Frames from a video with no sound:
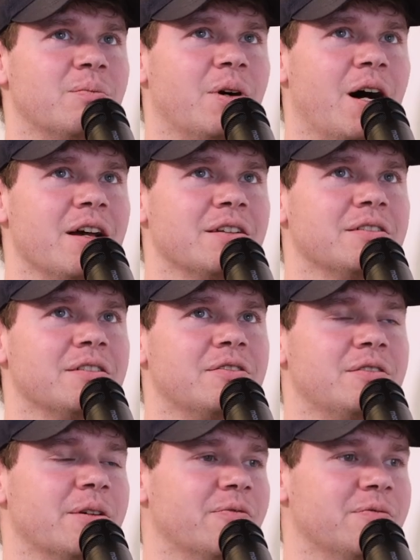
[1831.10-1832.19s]
bought
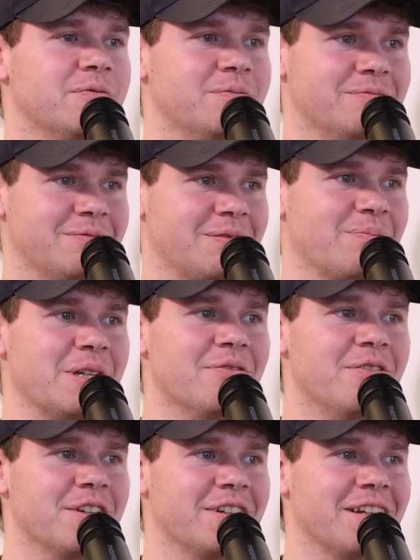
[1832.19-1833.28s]
to be
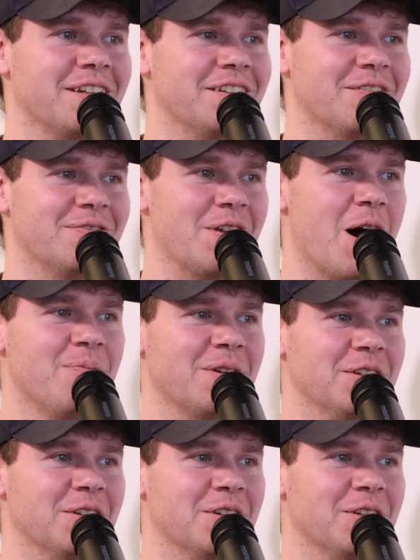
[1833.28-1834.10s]
efficient and have not